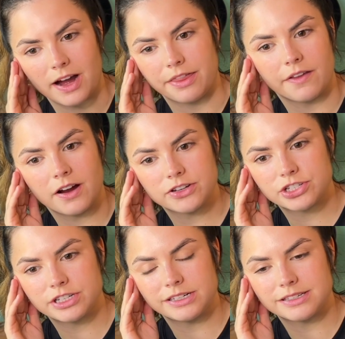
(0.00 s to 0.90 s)
thought
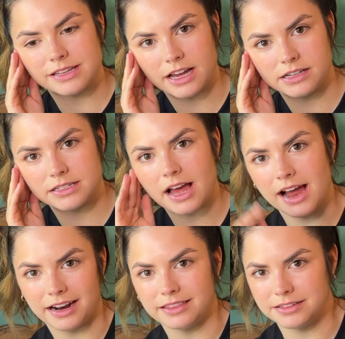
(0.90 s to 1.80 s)
she said to
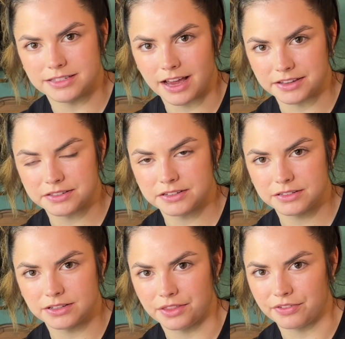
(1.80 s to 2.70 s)
add the zest
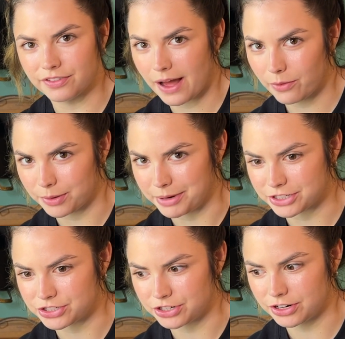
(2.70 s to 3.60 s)
to the flour
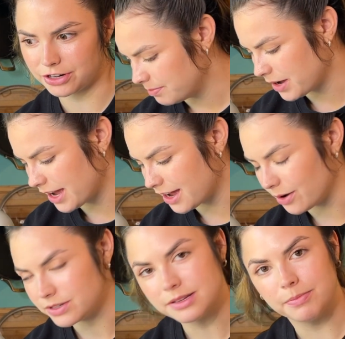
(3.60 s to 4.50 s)
mixture, but I
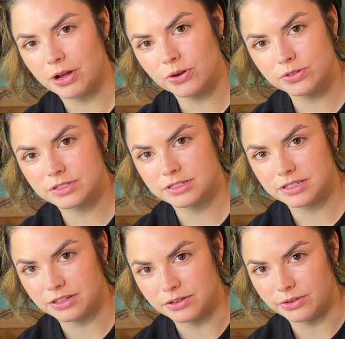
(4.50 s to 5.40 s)
was supposed
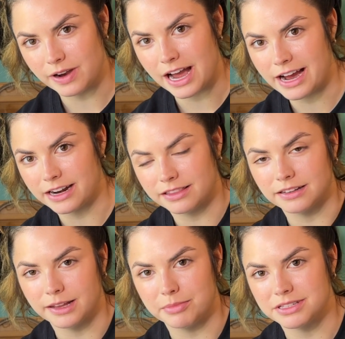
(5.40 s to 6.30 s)
to add the
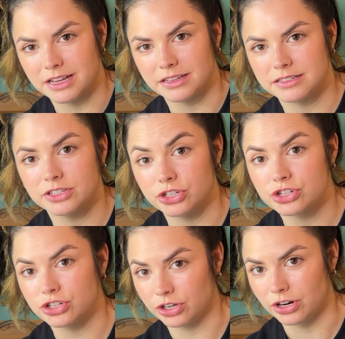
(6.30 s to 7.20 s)
lemon zest to
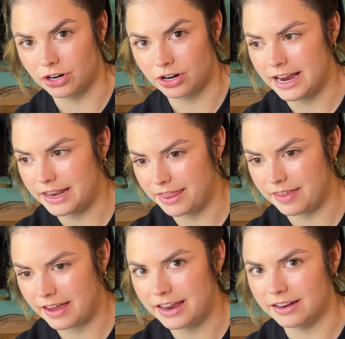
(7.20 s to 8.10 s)
sugar and
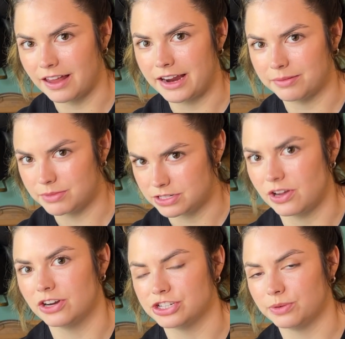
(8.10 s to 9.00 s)
then like
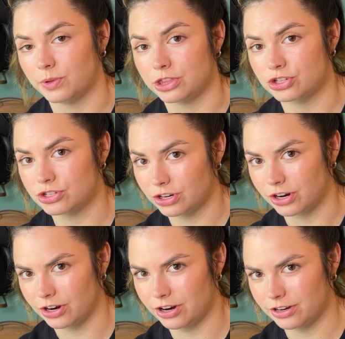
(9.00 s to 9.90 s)
massage it with the sugar,